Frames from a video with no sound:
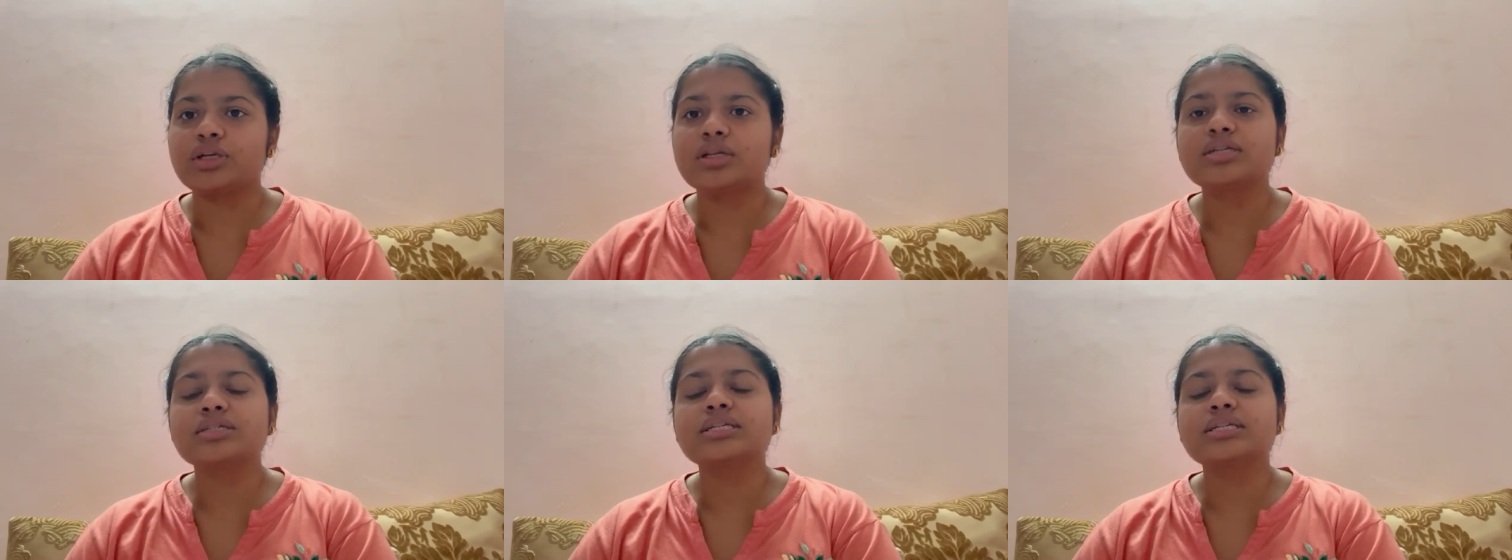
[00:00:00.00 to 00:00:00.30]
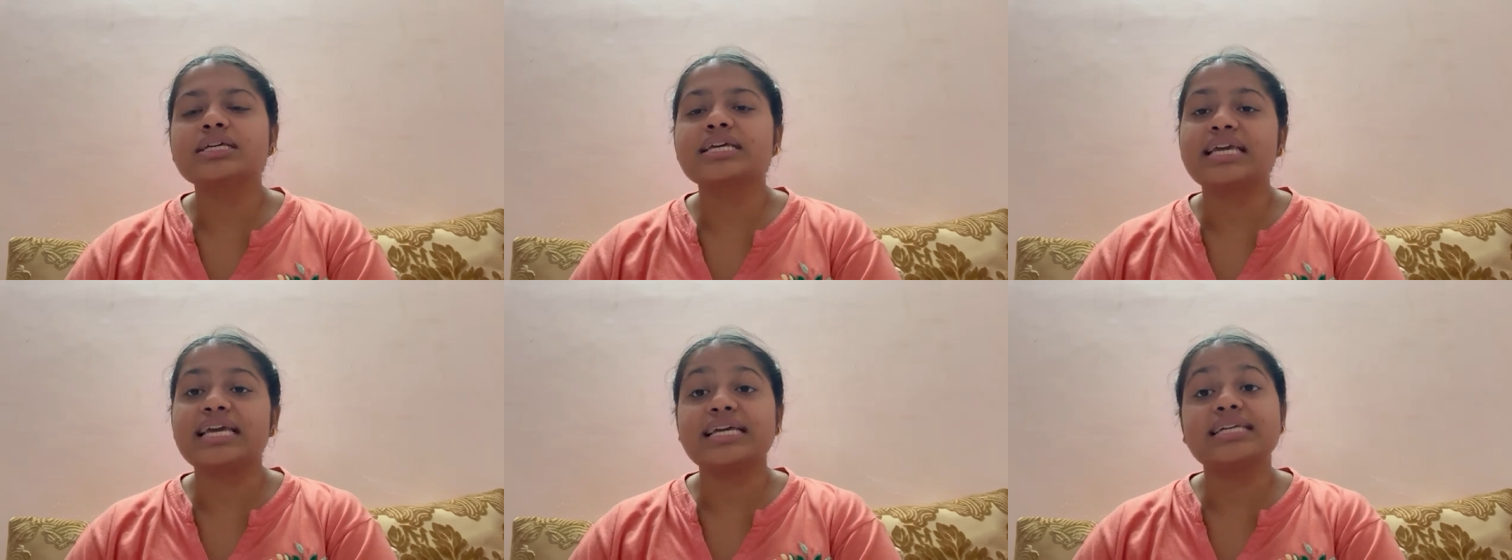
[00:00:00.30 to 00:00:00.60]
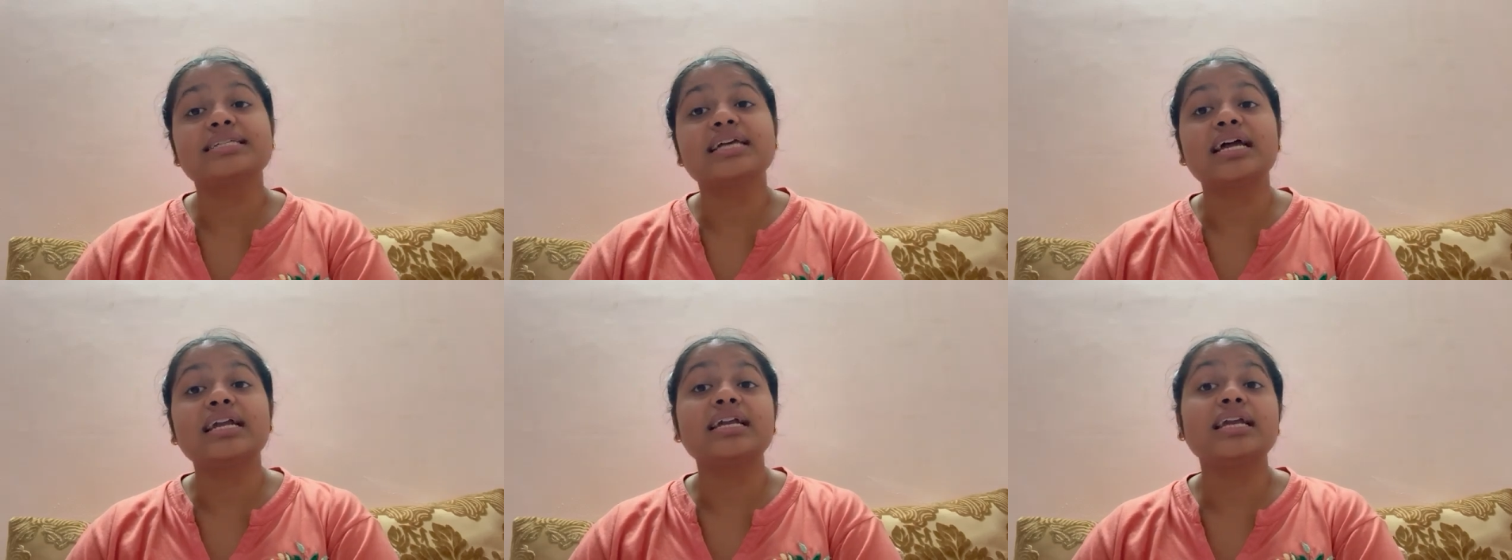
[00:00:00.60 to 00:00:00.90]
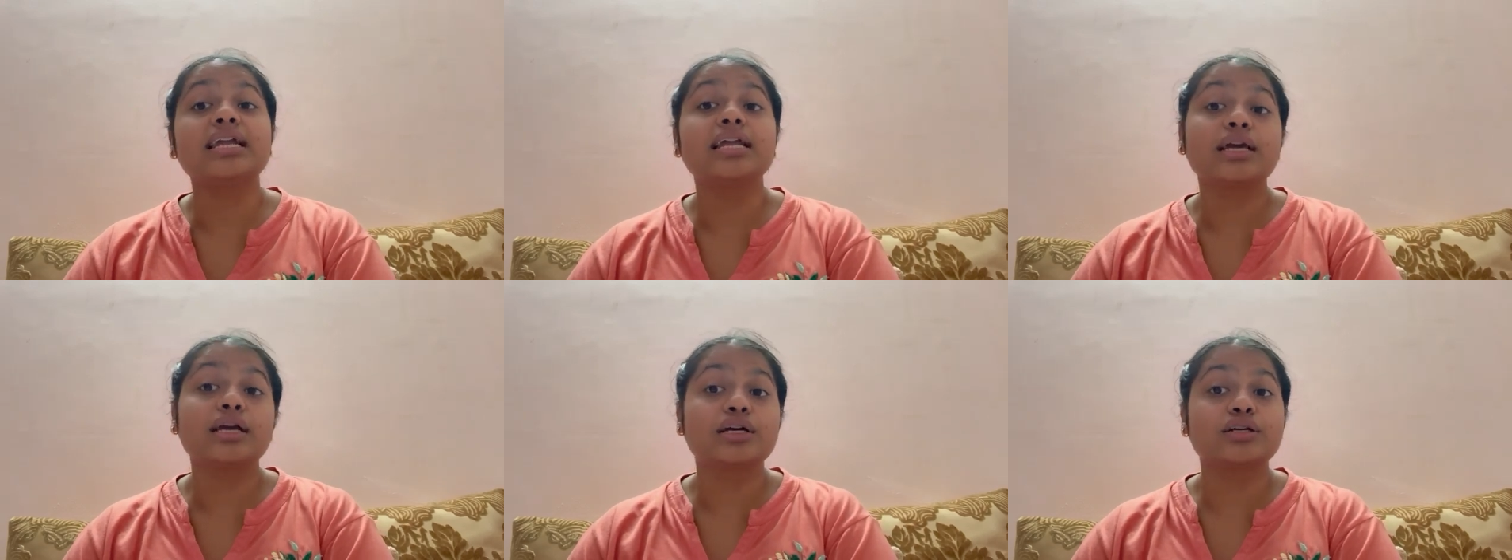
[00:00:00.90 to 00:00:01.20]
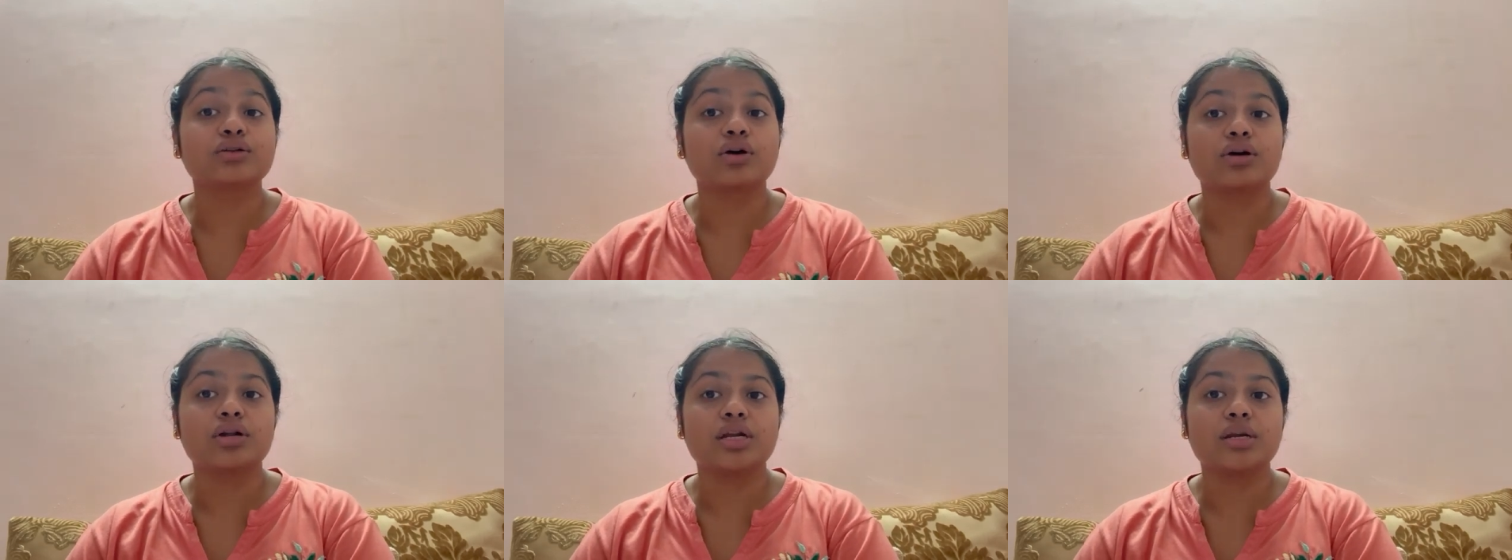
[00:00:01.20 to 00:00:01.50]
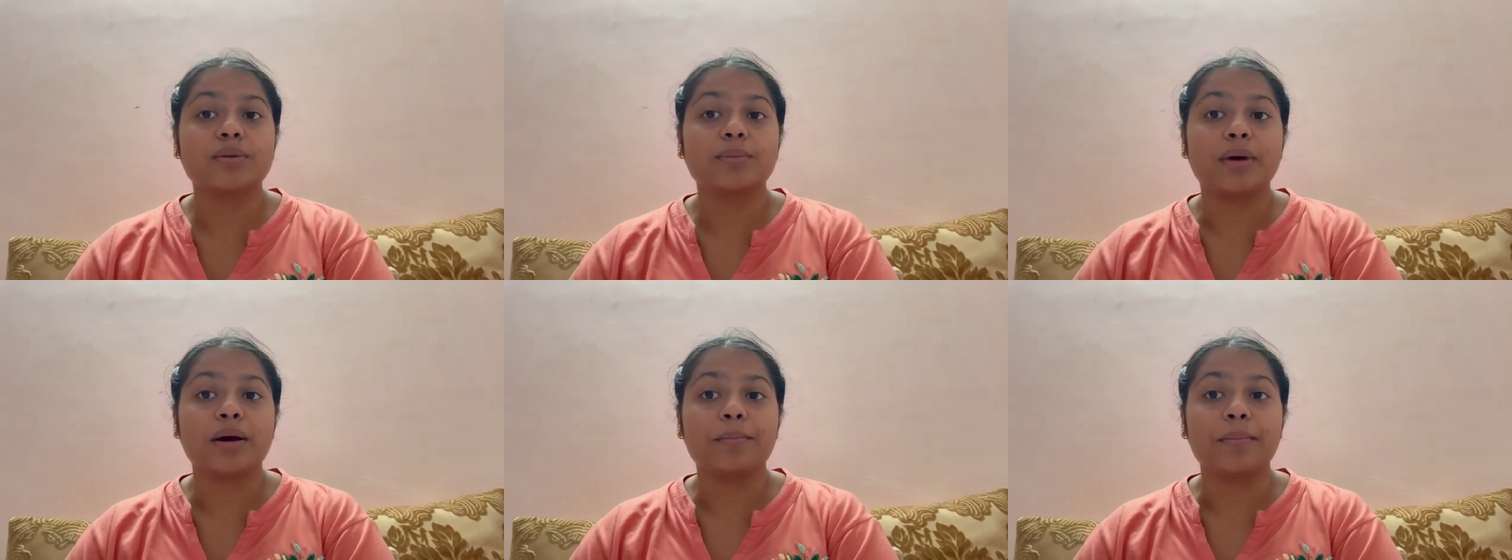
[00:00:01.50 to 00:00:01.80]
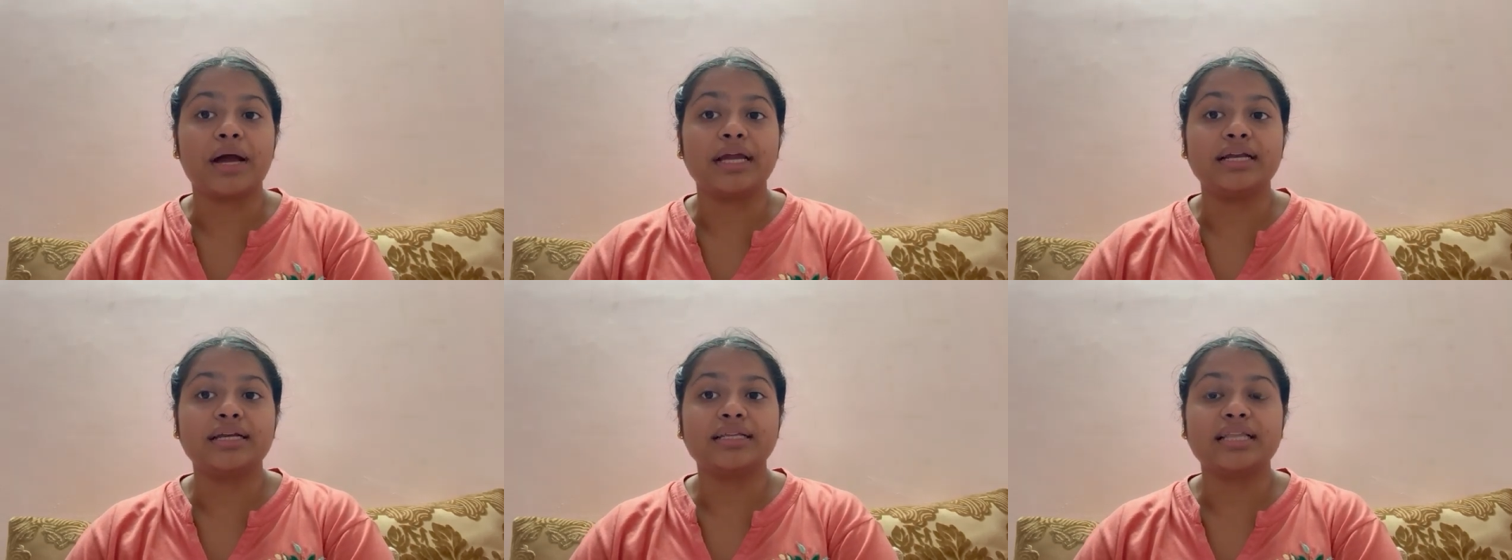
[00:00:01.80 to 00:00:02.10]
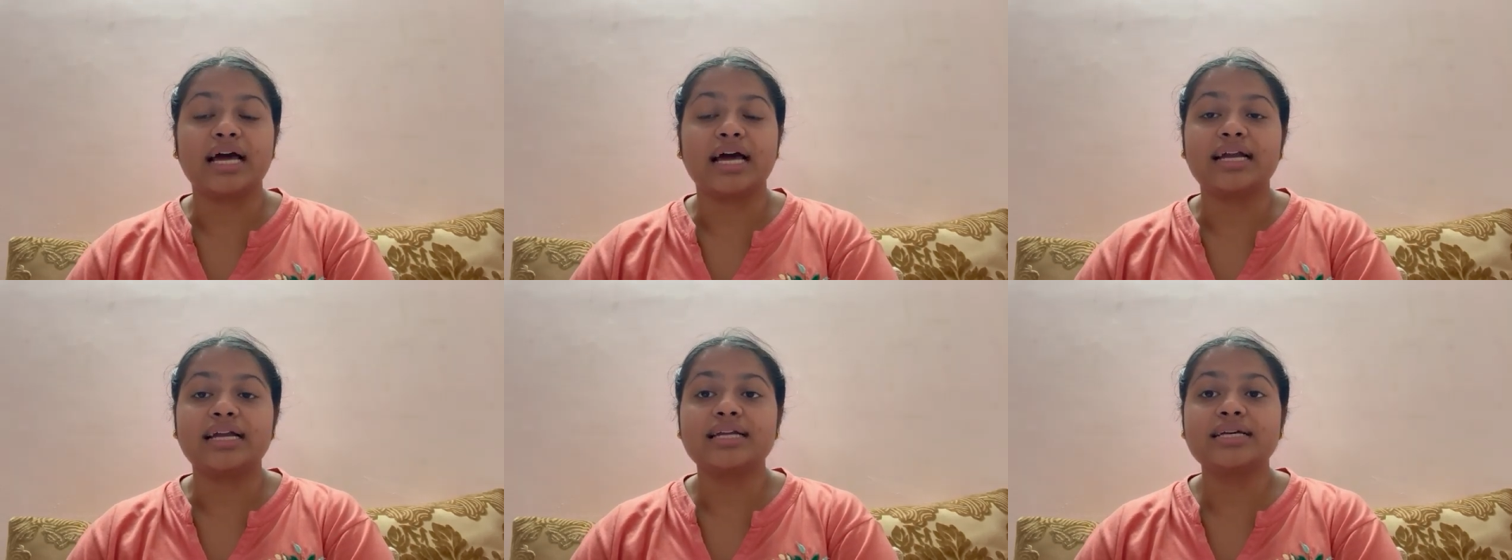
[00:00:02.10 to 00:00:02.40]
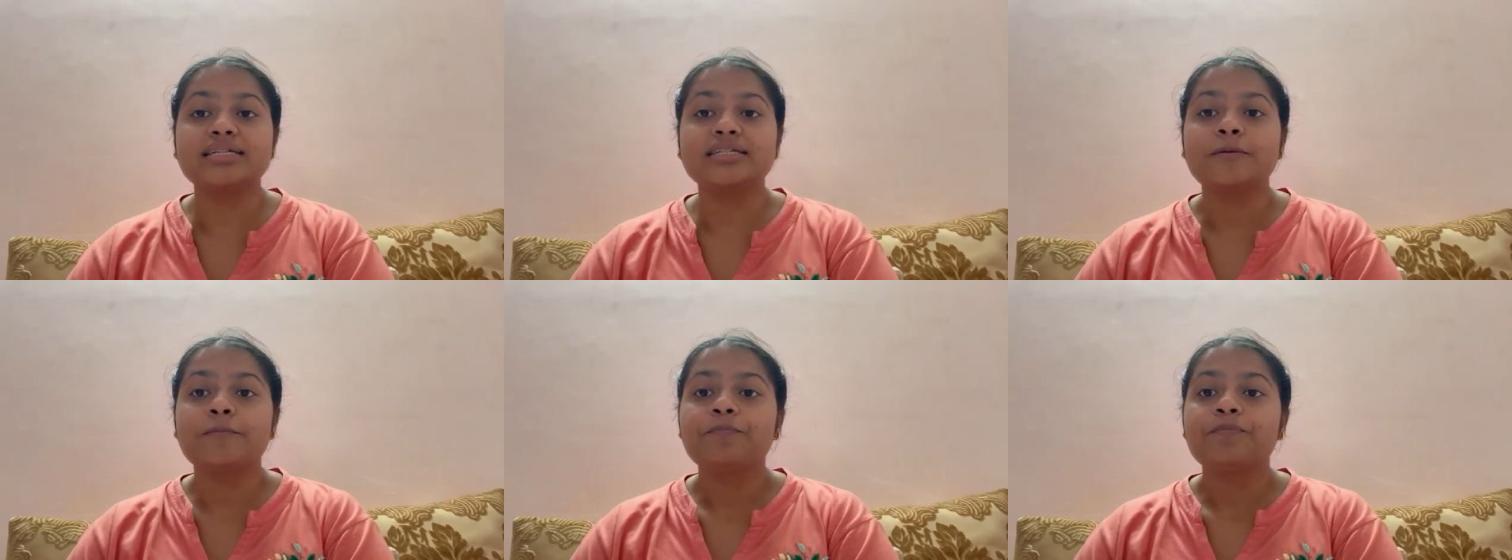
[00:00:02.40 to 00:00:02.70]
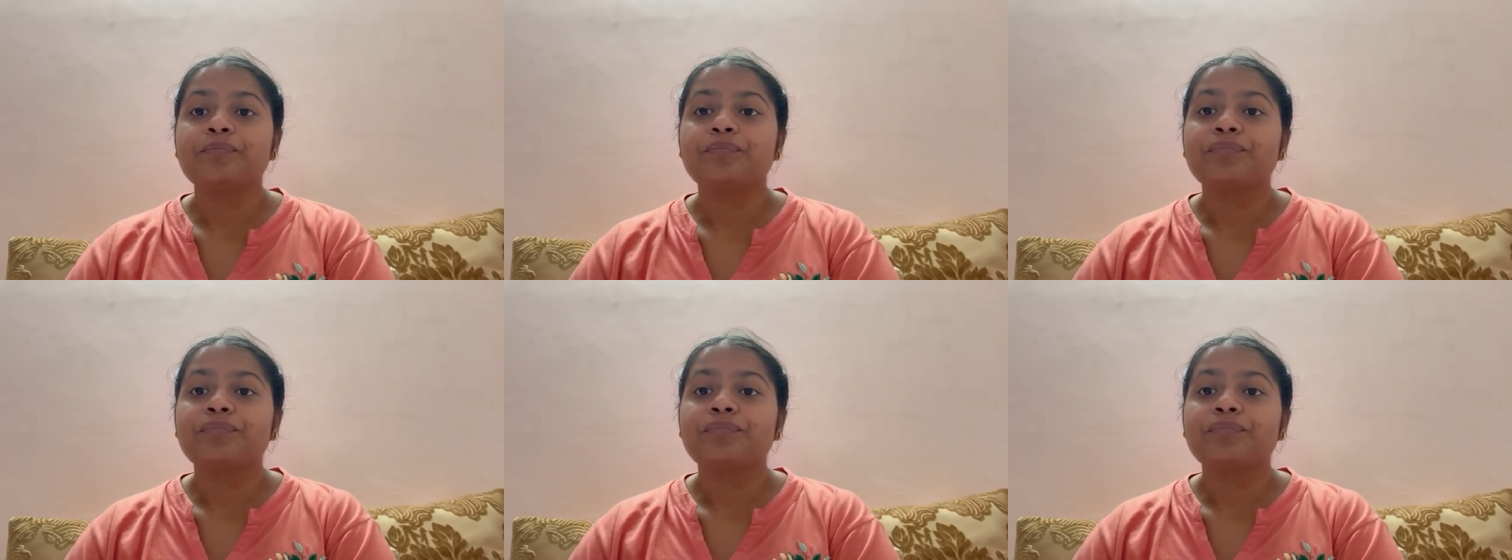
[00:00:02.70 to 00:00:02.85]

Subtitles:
there is a case that lingers on in my mind, that is